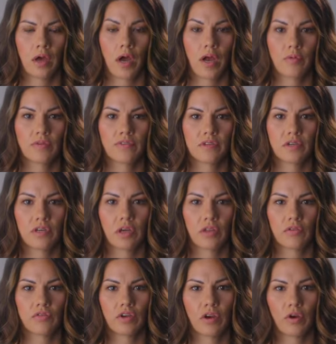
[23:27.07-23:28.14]
I was in
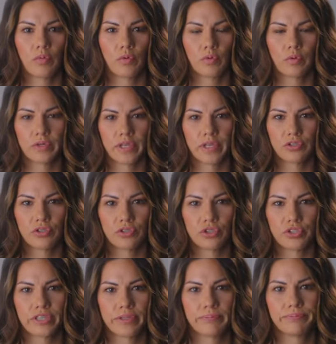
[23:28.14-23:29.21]
another terrible
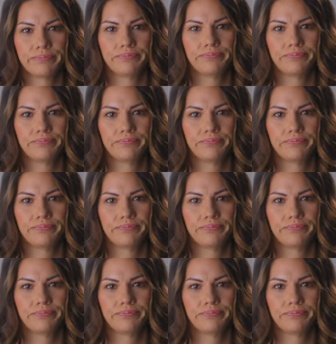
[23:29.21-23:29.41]
relationship,